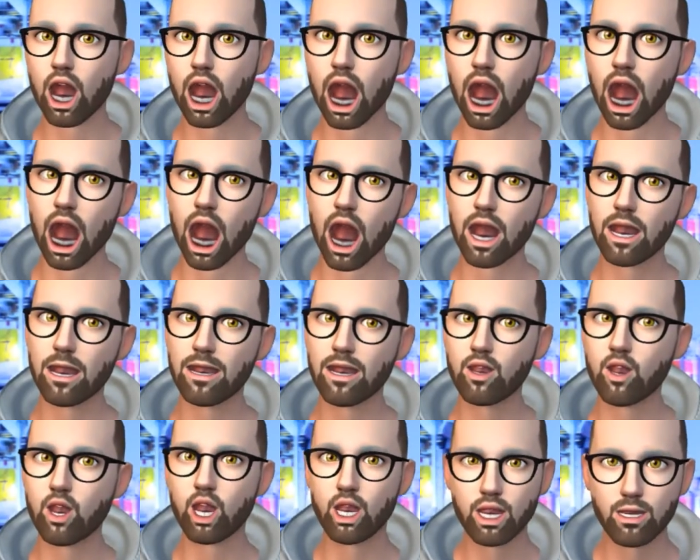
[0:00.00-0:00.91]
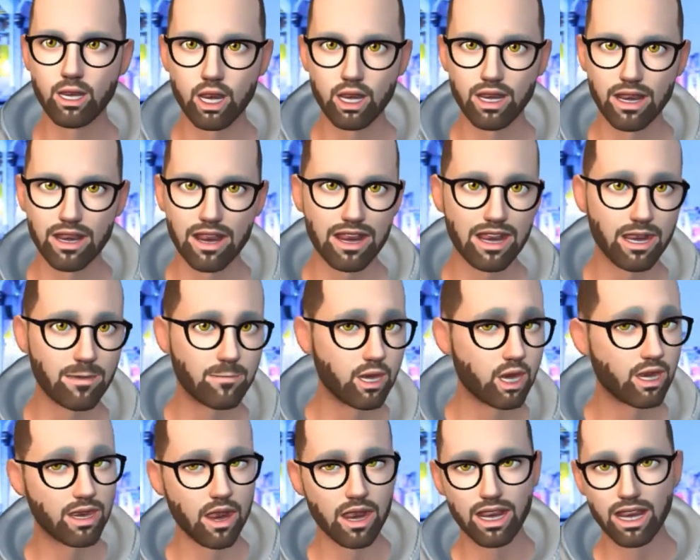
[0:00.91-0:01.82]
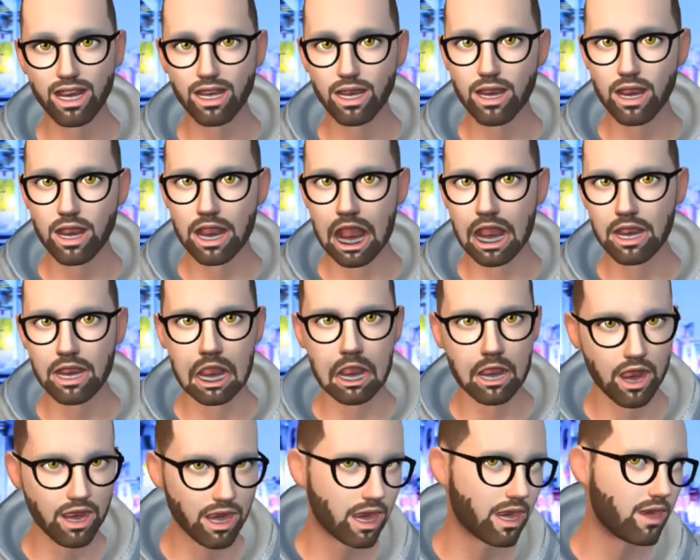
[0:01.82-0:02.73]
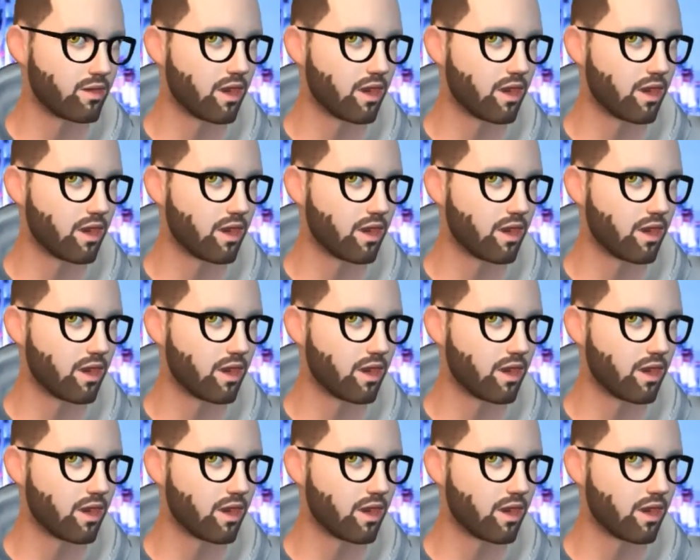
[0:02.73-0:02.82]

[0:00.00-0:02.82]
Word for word: uh, where Prusa is, Prusa is still not public.